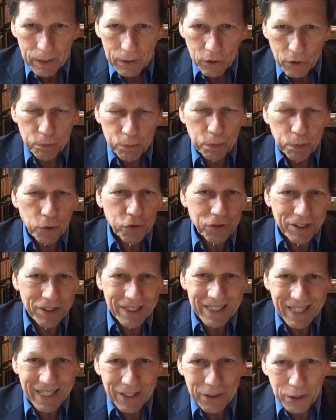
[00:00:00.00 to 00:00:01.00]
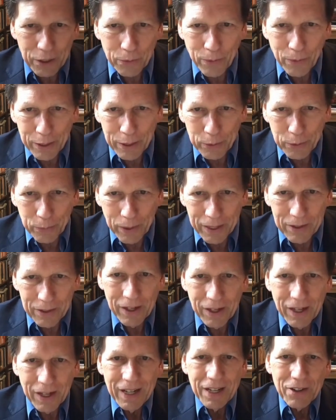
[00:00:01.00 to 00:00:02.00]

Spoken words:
because Bush didn't get there right away.